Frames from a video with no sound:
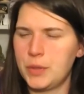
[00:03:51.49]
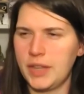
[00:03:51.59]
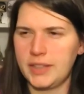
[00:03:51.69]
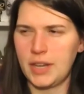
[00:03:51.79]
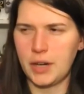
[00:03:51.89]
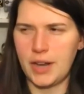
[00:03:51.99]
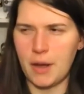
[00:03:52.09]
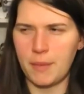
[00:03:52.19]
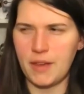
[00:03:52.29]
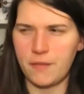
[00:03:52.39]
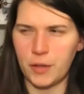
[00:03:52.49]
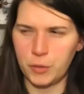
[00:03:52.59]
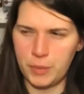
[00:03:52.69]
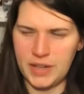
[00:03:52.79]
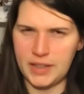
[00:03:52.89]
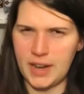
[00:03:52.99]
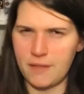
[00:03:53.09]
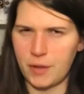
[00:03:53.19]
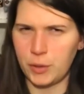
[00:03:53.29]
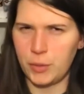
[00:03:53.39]
like their account may have followed me and then
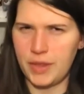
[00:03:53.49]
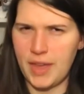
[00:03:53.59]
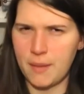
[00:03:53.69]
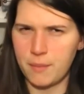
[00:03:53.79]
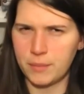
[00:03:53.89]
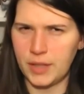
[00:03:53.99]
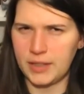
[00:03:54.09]
I followed them,